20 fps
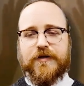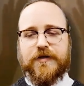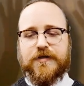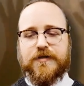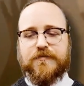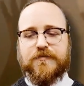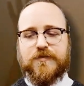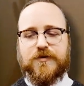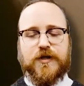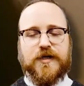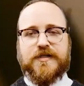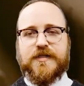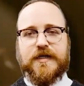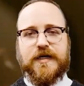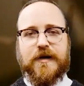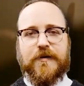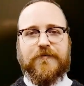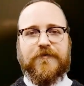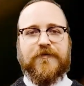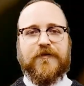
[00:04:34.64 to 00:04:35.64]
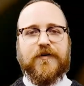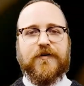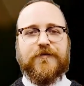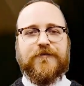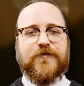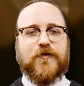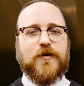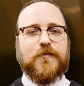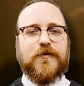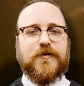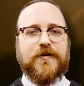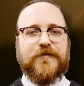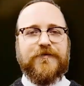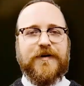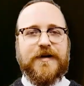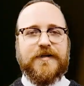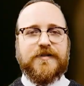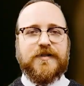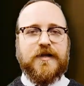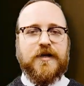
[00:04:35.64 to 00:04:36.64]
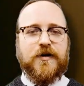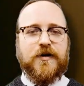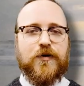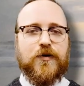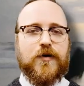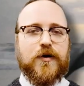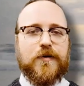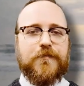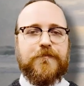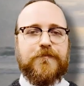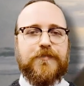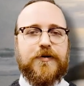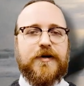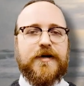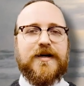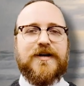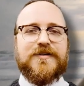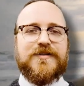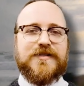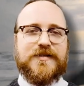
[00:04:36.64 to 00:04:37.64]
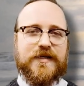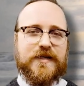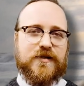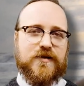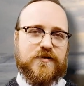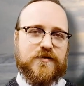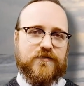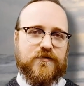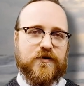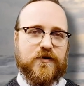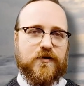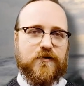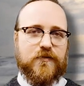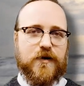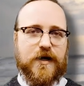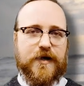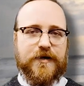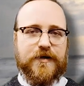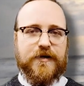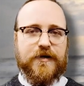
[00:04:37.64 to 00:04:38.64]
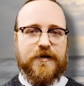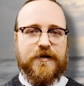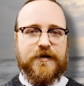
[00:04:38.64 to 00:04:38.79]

it's dressing up for a formal event or putting on sneakers for a run.